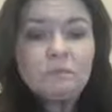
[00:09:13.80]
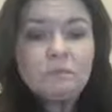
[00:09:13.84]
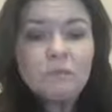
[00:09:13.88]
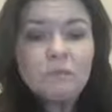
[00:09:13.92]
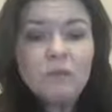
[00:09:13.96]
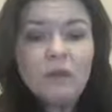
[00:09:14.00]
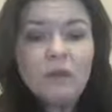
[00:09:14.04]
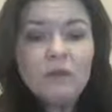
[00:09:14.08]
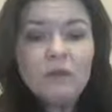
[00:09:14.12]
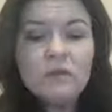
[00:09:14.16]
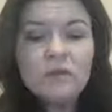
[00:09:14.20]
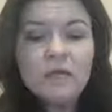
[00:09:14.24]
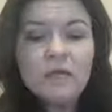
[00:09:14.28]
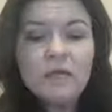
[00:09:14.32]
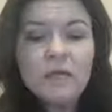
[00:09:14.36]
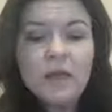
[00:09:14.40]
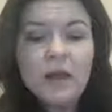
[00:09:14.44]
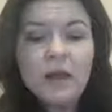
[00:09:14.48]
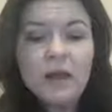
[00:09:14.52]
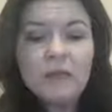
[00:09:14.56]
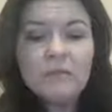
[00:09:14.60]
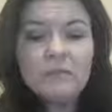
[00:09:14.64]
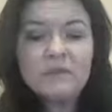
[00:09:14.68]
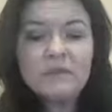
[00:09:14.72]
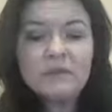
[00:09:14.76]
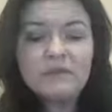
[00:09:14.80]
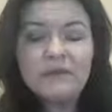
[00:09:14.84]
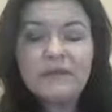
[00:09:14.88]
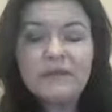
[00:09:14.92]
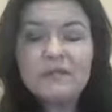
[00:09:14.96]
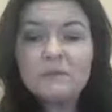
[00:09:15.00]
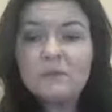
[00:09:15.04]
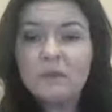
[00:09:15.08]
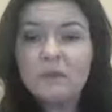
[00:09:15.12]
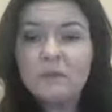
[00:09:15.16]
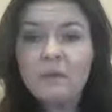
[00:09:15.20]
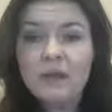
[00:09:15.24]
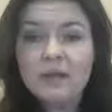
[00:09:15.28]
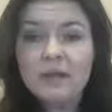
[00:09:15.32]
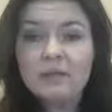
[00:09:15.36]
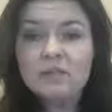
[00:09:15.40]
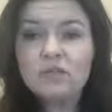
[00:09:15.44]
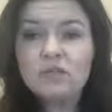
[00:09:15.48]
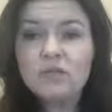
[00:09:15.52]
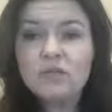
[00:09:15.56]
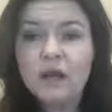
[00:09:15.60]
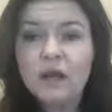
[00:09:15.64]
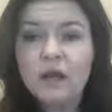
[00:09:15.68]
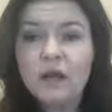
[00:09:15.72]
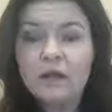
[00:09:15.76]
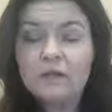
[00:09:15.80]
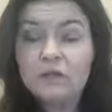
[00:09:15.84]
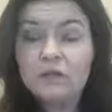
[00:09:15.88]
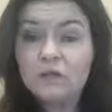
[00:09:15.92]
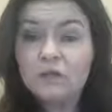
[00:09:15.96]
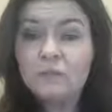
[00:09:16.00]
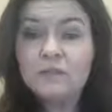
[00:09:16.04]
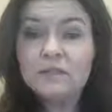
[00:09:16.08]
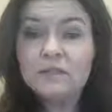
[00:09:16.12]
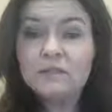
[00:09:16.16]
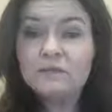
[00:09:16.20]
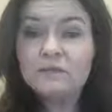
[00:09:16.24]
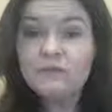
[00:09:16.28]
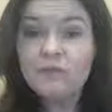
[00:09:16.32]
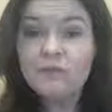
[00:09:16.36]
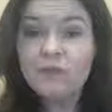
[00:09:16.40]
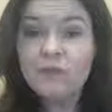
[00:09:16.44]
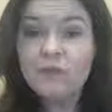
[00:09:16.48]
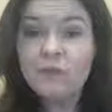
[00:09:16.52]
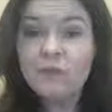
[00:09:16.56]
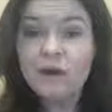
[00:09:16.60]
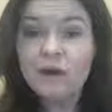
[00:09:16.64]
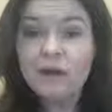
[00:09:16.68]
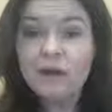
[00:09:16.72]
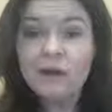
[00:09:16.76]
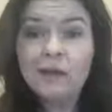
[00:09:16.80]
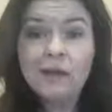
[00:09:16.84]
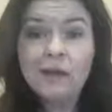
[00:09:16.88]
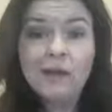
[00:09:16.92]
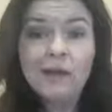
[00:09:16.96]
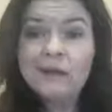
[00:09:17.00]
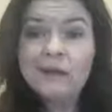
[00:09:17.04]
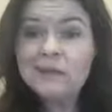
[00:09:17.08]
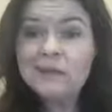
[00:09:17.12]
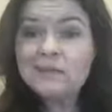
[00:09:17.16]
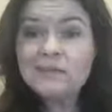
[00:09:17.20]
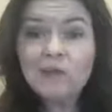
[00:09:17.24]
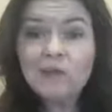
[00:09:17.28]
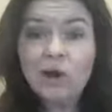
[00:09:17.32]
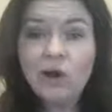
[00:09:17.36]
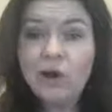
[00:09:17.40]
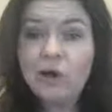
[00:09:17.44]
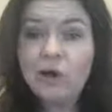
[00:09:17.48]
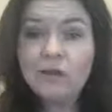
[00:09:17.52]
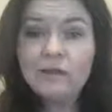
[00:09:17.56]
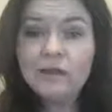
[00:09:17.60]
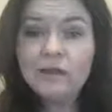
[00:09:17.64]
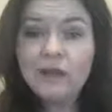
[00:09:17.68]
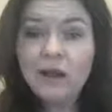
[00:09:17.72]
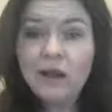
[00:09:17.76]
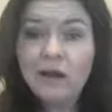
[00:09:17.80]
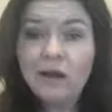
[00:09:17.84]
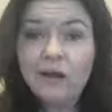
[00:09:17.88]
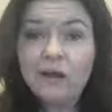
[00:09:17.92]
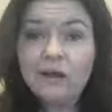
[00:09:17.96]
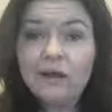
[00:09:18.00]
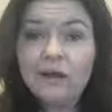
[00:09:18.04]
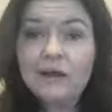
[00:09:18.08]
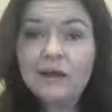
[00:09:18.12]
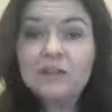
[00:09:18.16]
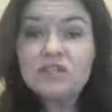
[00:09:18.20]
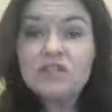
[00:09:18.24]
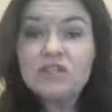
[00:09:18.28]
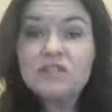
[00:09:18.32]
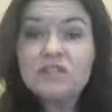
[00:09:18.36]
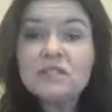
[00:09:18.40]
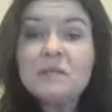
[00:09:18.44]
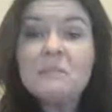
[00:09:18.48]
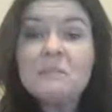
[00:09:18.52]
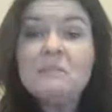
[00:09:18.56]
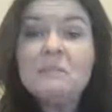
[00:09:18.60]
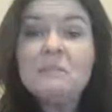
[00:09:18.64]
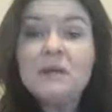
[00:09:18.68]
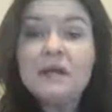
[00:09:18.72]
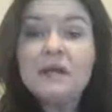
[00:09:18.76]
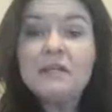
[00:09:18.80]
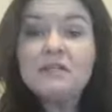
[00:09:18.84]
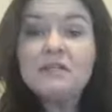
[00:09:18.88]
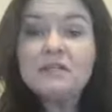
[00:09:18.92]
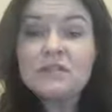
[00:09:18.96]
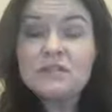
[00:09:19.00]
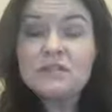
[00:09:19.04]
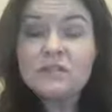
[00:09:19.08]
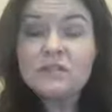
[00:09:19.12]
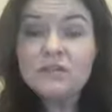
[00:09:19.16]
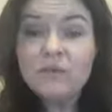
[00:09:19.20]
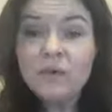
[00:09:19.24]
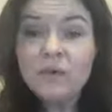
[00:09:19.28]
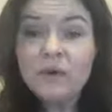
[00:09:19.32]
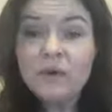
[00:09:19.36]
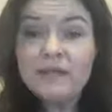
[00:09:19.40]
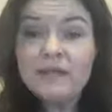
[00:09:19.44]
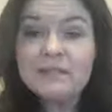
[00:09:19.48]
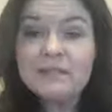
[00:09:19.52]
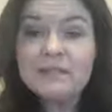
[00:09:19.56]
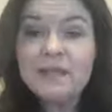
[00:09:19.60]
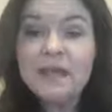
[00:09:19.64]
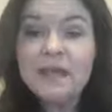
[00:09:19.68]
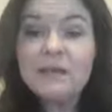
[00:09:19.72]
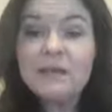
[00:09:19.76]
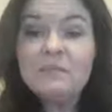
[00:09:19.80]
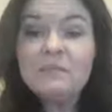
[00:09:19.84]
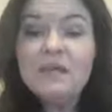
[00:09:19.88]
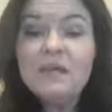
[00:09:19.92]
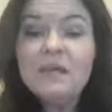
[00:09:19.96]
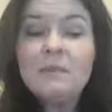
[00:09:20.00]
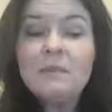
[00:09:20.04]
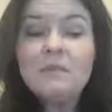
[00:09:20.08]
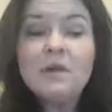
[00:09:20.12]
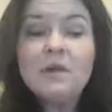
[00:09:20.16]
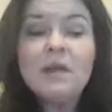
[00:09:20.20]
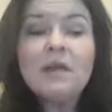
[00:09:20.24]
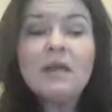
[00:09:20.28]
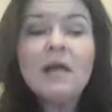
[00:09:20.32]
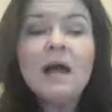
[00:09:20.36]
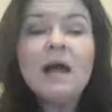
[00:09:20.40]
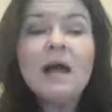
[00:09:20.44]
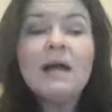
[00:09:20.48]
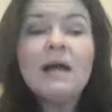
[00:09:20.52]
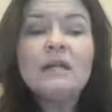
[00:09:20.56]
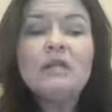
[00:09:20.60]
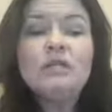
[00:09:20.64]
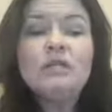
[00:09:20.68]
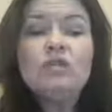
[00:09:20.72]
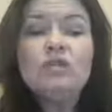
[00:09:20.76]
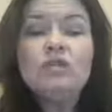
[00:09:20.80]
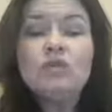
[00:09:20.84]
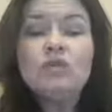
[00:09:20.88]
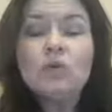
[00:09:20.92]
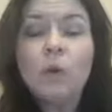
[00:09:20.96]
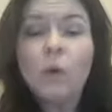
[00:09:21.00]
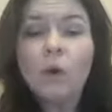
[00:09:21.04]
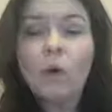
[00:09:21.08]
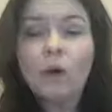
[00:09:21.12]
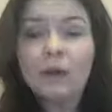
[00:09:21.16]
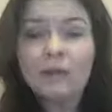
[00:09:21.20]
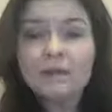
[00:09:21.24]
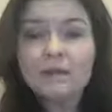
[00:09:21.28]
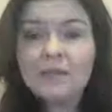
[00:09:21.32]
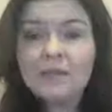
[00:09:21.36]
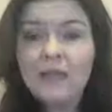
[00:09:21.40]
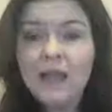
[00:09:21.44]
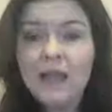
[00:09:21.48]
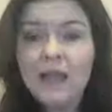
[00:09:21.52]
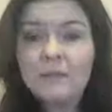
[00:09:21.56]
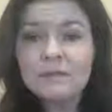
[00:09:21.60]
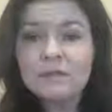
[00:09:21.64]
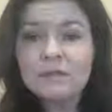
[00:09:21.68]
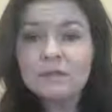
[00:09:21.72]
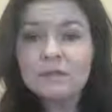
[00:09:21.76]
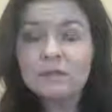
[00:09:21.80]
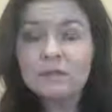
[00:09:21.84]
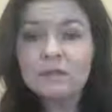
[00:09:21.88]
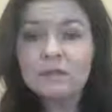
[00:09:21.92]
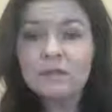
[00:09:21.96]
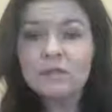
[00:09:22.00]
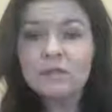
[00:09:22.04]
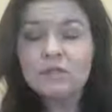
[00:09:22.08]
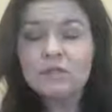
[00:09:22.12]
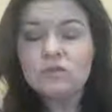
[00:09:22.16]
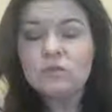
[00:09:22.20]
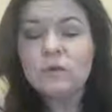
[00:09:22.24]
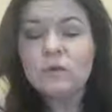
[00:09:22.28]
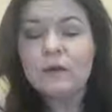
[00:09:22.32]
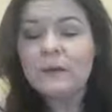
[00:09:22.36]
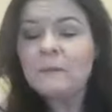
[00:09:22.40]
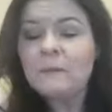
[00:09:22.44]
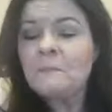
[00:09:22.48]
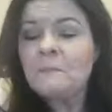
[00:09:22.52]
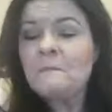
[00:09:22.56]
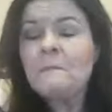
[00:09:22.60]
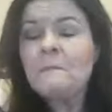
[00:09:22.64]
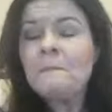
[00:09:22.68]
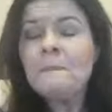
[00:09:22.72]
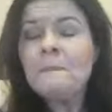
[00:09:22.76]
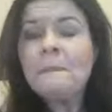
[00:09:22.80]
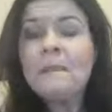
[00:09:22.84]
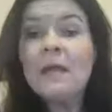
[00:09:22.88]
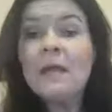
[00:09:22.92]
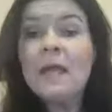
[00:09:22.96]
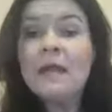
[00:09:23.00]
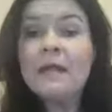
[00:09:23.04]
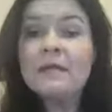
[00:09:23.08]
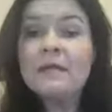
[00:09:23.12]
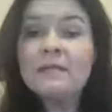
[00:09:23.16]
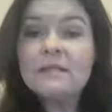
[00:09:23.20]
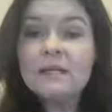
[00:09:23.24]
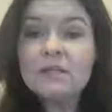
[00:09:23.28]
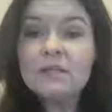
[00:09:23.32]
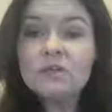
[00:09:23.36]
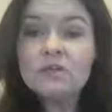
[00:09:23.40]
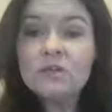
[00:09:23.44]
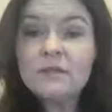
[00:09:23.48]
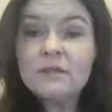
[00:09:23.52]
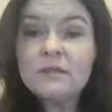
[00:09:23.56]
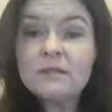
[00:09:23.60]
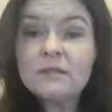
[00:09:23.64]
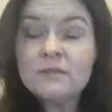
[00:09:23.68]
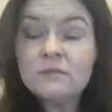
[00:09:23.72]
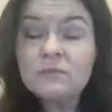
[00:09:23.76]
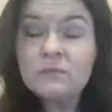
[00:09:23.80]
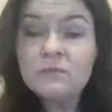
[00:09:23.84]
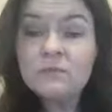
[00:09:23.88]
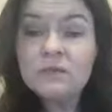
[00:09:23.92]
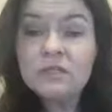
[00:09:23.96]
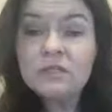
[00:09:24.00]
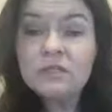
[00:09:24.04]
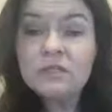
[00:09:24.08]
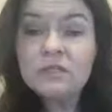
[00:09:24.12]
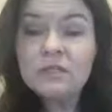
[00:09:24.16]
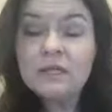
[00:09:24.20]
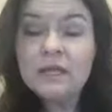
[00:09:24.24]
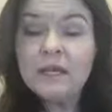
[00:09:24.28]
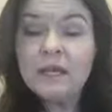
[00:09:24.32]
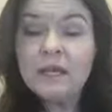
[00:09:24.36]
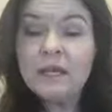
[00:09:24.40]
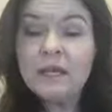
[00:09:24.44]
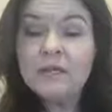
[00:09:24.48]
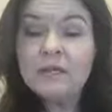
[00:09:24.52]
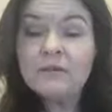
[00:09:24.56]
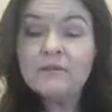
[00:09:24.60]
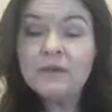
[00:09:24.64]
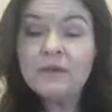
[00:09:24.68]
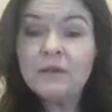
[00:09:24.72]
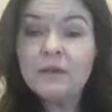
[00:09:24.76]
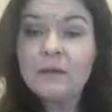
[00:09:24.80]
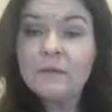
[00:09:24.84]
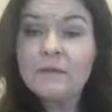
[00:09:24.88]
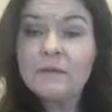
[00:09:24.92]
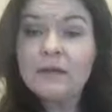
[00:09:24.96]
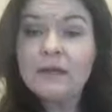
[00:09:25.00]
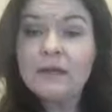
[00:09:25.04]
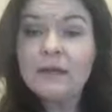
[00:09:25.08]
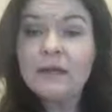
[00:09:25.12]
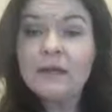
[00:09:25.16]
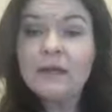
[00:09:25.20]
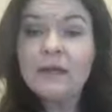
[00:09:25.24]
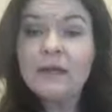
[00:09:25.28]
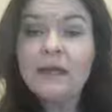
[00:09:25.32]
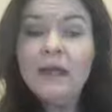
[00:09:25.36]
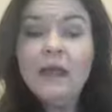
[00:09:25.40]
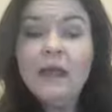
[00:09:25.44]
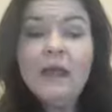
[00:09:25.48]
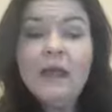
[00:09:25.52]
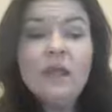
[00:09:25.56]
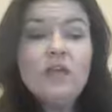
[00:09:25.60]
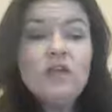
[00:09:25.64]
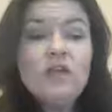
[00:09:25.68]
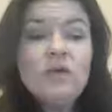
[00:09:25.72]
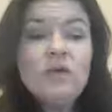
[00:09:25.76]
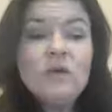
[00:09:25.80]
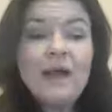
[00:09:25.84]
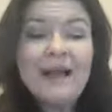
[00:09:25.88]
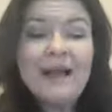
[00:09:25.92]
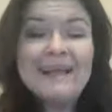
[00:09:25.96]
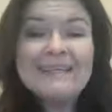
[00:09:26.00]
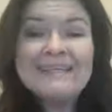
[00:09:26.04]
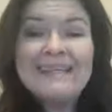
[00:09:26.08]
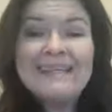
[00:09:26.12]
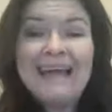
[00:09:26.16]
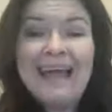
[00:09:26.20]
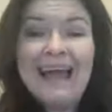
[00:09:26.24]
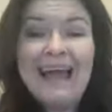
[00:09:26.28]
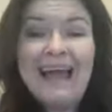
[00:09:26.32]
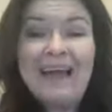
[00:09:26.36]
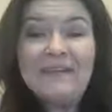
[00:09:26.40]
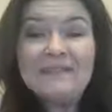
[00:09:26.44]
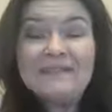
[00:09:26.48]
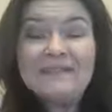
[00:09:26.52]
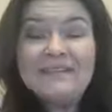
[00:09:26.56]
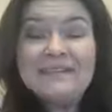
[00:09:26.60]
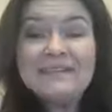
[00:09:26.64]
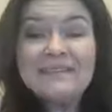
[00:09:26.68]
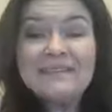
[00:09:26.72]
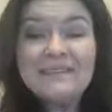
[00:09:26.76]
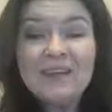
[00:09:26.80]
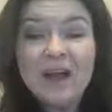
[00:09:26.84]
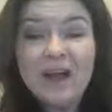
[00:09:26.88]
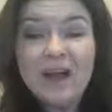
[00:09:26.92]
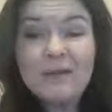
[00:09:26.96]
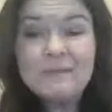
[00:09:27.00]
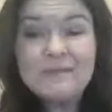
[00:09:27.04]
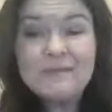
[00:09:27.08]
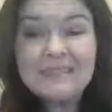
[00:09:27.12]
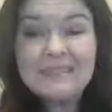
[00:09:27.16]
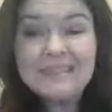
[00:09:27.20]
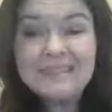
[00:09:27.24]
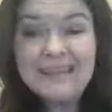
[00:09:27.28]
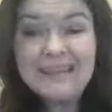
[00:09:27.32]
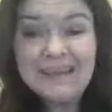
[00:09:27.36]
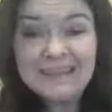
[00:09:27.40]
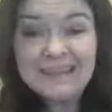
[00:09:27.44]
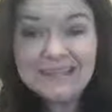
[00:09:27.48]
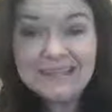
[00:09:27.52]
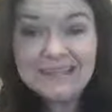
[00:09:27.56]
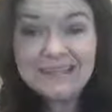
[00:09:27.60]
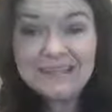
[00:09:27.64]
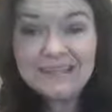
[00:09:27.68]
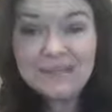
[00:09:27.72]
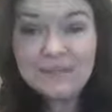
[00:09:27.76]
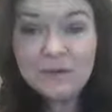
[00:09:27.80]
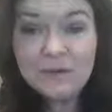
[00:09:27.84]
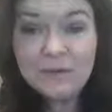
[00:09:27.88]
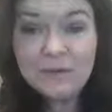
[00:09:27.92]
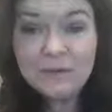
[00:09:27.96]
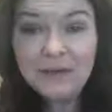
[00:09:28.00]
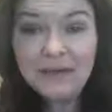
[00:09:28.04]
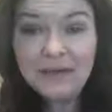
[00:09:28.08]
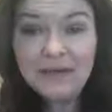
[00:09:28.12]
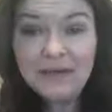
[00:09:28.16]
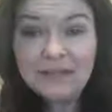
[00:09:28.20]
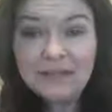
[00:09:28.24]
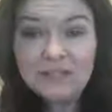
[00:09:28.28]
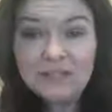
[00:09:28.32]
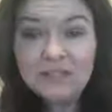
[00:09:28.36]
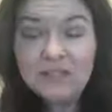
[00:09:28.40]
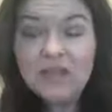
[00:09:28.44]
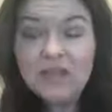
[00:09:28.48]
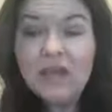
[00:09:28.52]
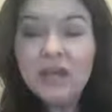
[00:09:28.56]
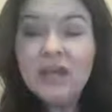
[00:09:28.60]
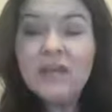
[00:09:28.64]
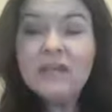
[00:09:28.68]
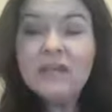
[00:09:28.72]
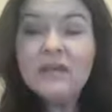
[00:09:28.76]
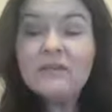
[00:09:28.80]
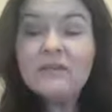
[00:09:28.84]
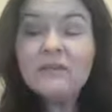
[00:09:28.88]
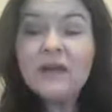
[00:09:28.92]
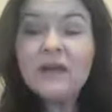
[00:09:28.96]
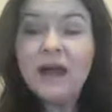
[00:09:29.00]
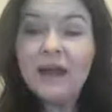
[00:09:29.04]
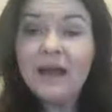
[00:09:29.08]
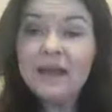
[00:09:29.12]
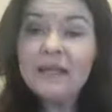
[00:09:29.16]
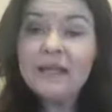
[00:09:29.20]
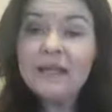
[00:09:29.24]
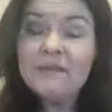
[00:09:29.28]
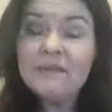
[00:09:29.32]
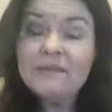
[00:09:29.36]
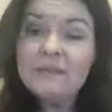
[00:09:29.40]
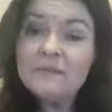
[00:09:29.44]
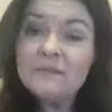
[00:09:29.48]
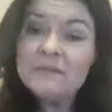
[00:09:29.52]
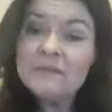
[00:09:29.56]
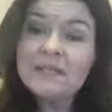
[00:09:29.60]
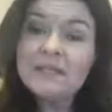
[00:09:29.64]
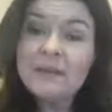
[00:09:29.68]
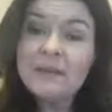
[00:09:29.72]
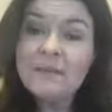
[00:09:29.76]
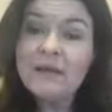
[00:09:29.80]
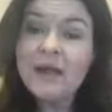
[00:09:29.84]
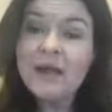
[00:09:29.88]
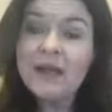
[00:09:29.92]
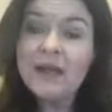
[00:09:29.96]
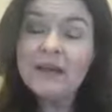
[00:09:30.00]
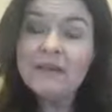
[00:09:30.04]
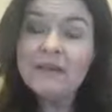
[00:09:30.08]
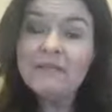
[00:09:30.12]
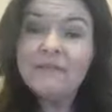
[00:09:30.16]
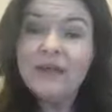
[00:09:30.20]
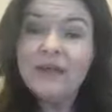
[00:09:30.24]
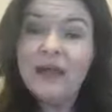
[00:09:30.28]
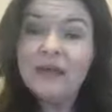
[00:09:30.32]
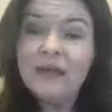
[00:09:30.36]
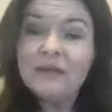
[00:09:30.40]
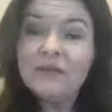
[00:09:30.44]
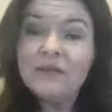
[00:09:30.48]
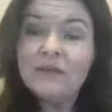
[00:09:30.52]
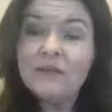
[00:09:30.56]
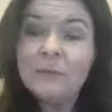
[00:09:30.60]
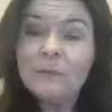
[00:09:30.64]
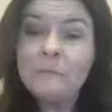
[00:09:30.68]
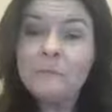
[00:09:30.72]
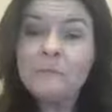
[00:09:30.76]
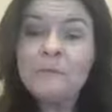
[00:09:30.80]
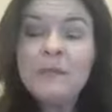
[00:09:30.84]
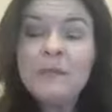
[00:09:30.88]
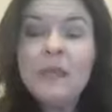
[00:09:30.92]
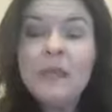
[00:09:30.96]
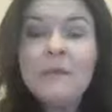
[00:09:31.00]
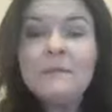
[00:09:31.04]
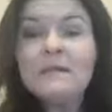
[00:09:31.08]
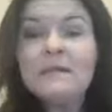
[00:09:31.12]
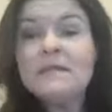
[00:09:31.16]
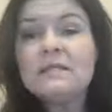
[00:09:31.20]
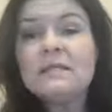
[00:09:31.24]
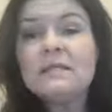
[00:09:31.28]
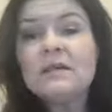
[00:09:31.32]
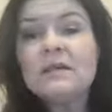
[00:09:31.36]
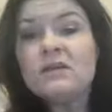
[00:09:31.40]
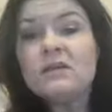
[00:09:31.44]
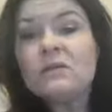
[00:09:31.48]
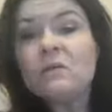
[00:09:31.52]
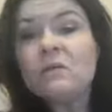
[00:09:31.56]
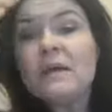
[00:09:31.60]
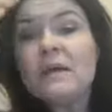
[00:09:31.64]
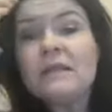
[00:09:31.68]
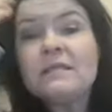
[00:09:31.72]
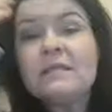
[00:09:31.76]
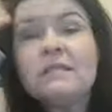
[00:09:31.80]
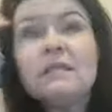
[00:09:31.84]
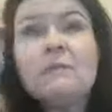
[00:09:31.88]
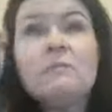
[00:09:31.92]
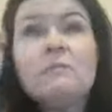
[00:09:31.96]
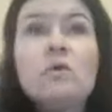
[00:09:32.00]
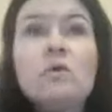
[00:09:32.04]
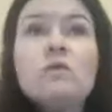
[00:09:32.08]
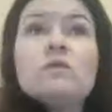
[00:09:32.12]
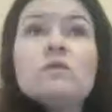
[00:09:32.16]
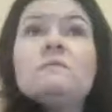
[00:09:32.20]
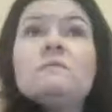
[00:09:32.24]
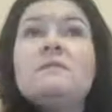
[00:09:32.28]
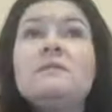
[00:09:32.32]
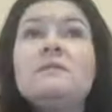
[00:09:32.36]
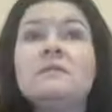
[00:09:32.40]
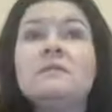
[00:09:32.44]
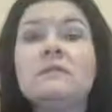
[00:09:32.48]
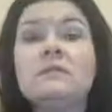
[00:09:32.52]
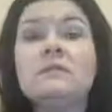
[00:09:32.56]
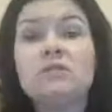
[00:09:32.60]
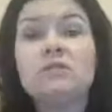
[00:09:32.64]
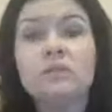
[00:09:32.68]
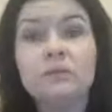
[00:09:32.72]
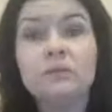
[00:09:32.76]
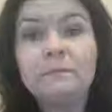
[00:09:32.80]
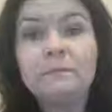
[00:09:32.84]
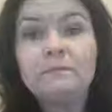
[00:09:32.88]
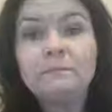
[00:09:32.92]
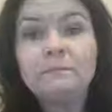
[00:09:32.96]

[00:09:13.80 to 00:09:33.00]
the Facebook page, Humans of New York, that's all they are just a bunch of stories, and people adore it. They absolutely adore it. And I touched on this originally in the very beginning. You guys have to stop selling so much. You've got to give them some kind of value, because here's what I see most business do.